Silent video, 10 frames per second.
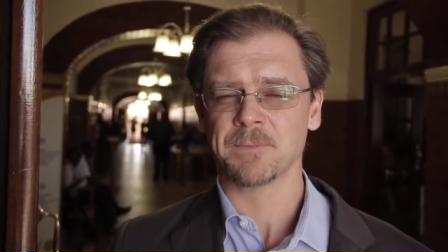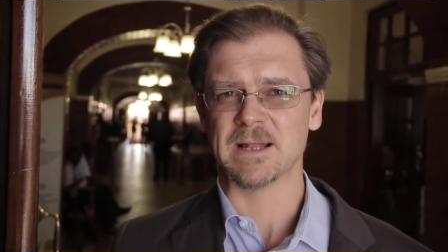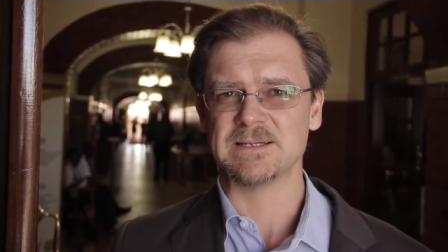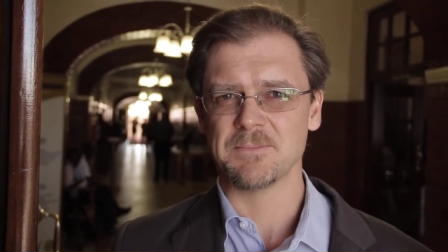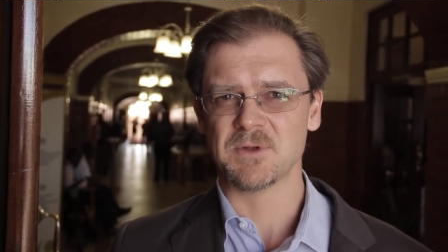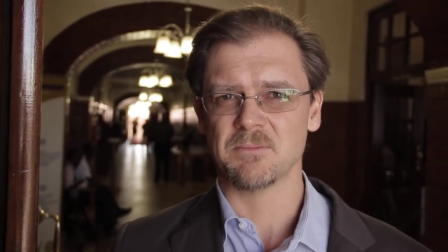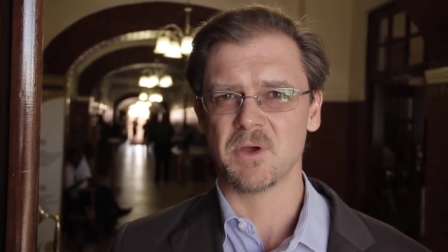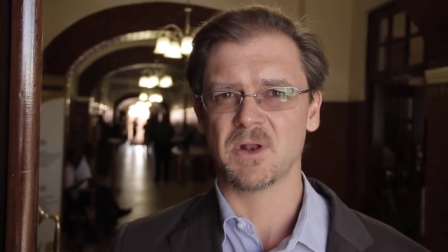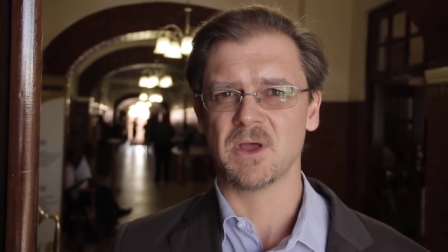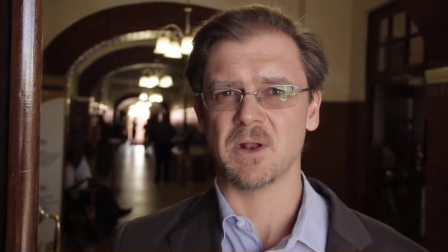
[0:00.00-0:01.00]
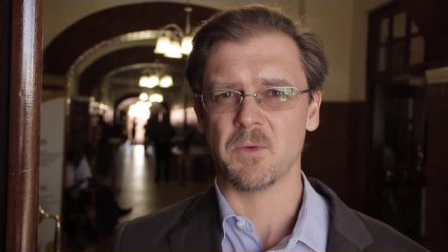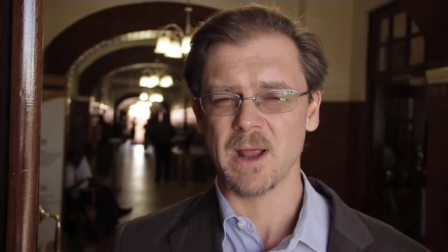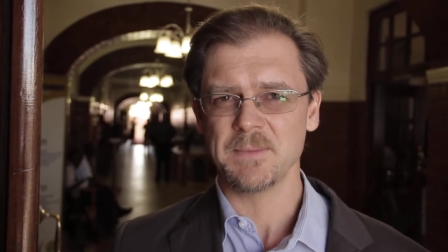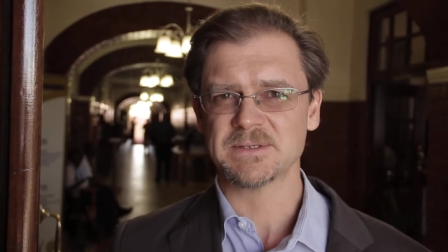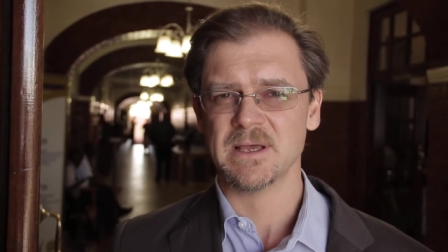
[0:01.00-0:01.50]
attempted murder, and
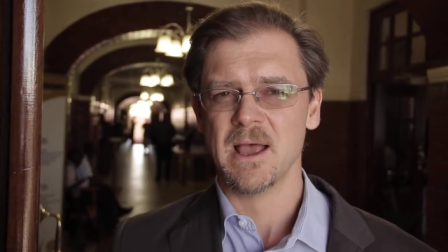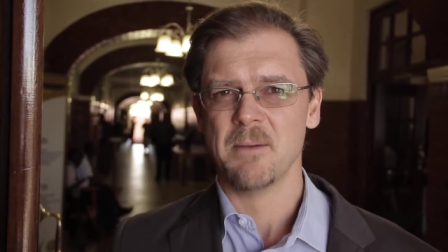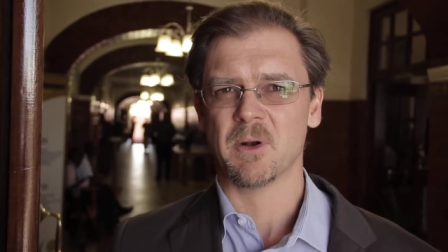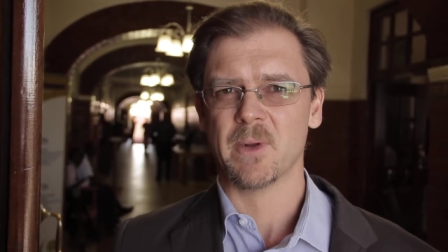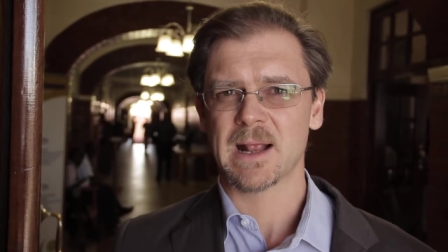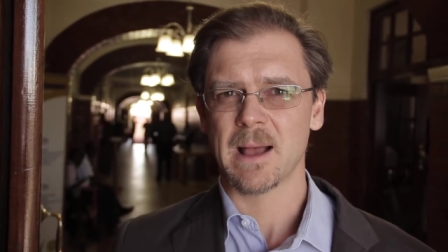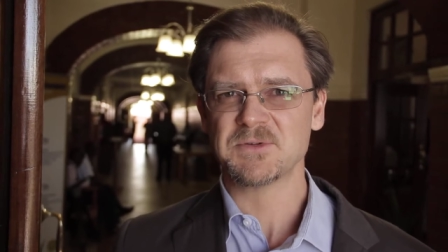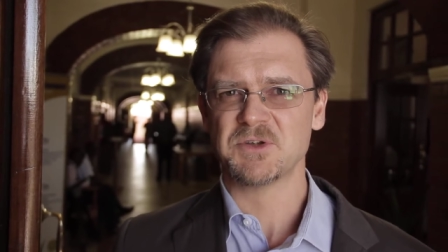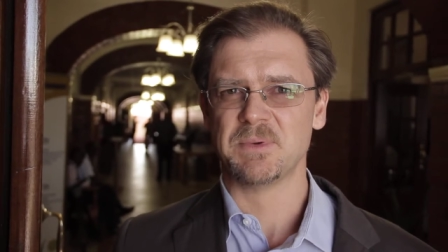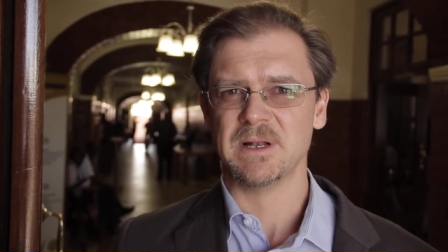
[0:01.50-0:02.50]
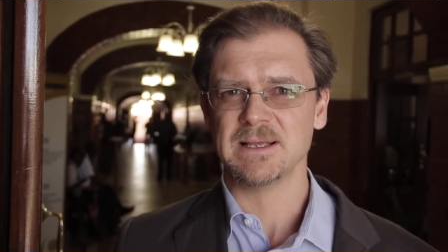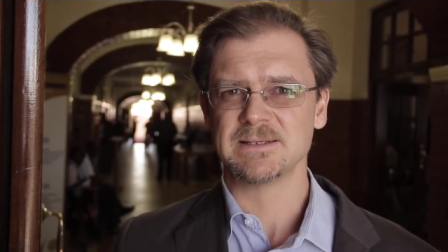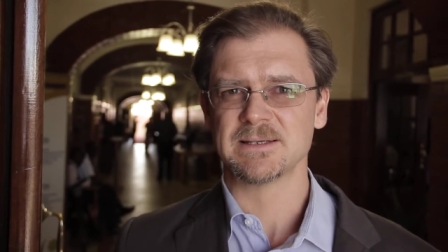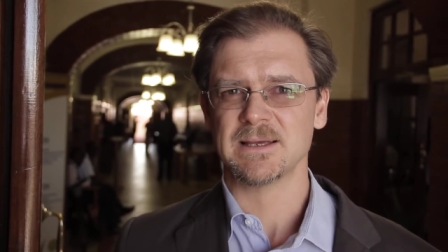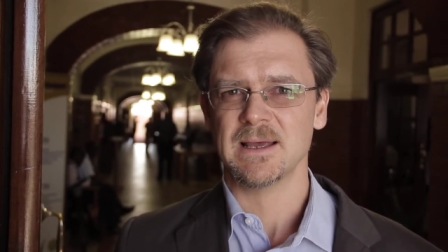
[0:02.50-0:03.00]
rapes, but when it comes to
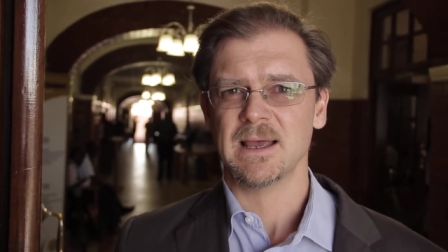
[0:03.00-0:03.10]
police,